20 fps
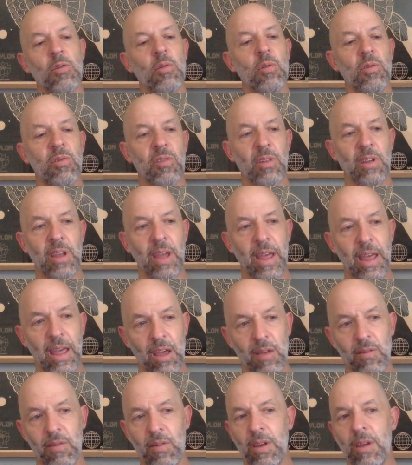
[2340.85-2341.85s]
using
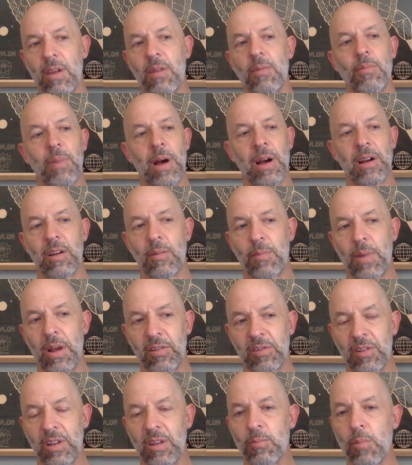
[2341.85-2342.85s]
heavy
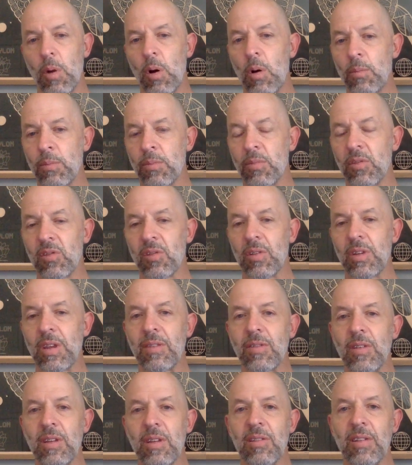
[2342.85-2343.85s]
bunker-busting bombs
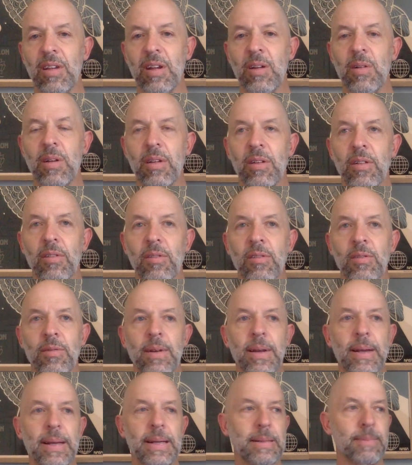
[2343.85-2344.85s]
in these areas.
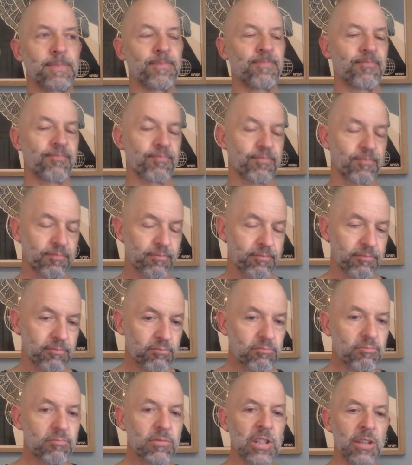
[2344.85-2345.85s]

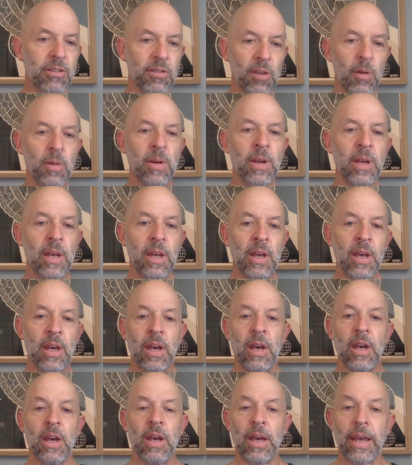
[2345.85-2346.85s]
So
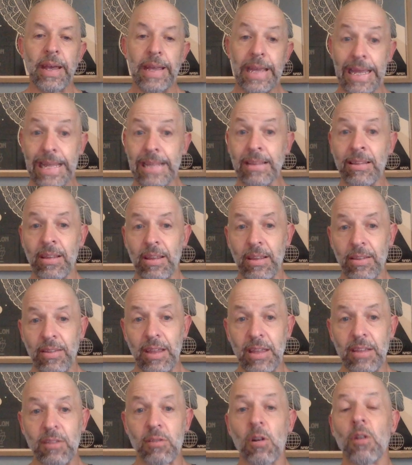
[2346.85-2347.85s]
in
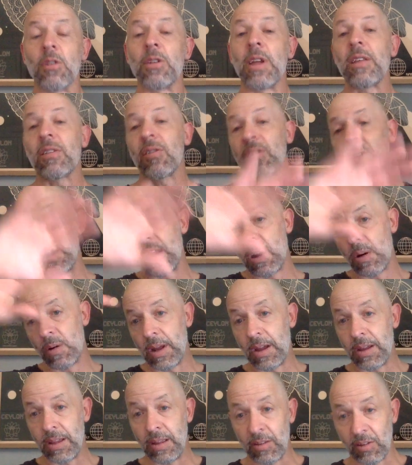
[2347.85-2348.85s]
the Donetsk
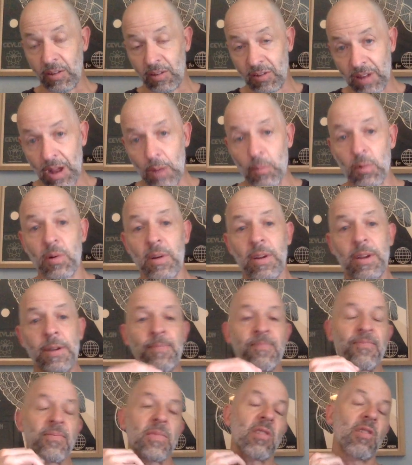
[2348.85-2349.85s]
area, in
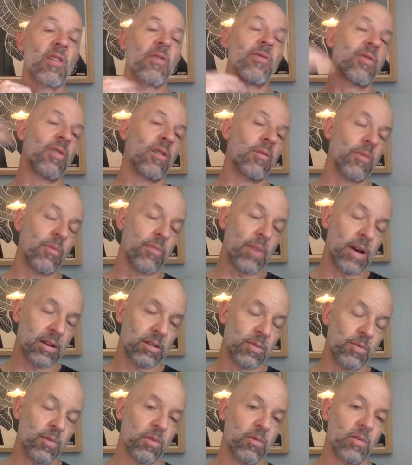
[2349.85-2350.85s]
summary, so from the
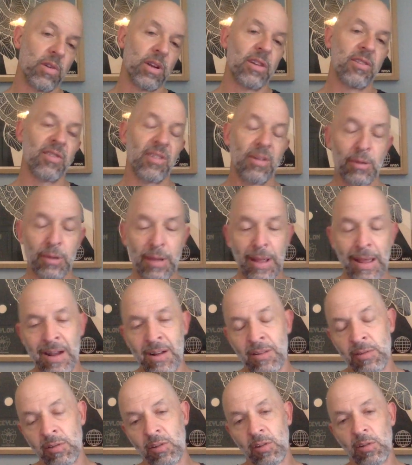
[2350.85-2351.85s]
Bakhmut region
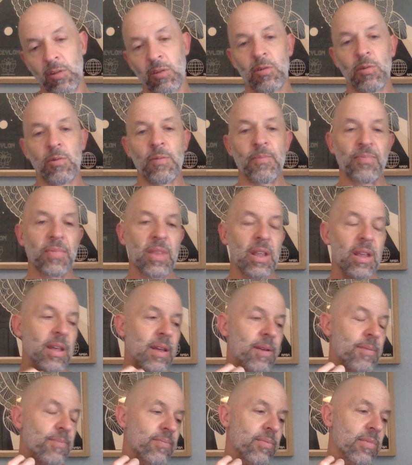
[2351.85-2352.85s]
down to
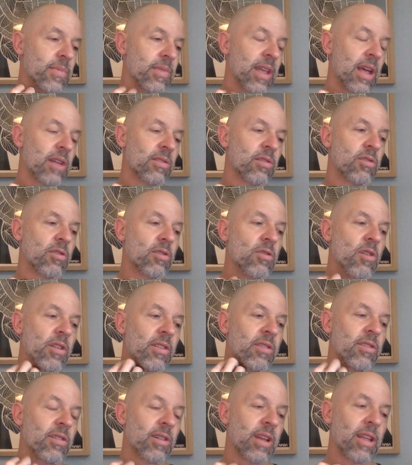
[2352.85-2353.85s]

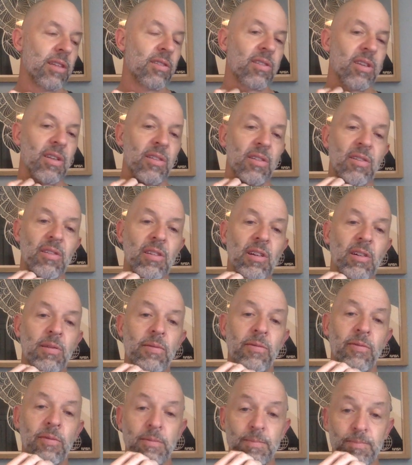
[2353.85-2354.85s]
Donetsk
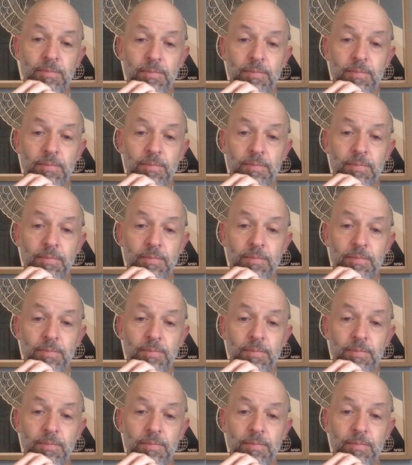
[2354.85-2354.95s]
itself,